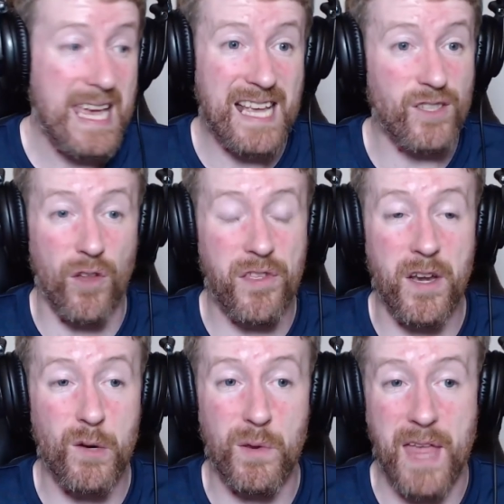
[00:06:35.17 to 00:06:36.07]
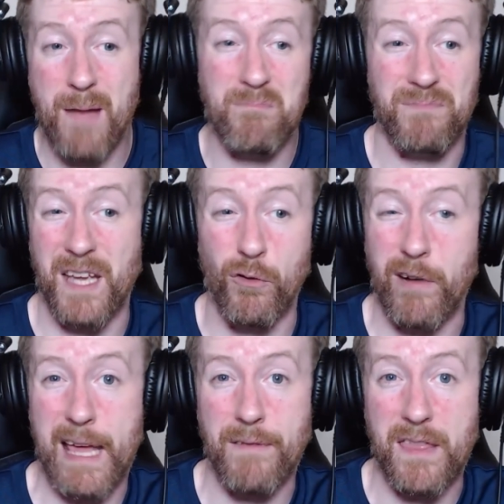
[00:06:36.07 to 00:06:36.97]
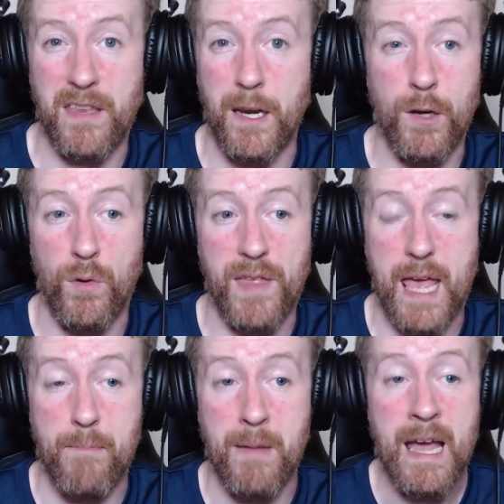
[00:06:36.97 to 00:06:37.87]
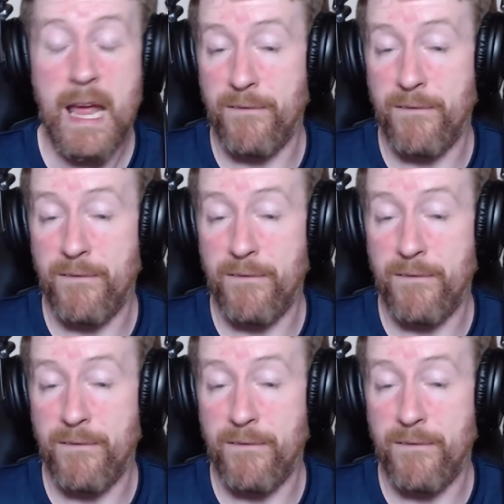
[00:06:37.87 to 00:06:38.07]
He has nothing to do with them. They don't really have anything to do with him.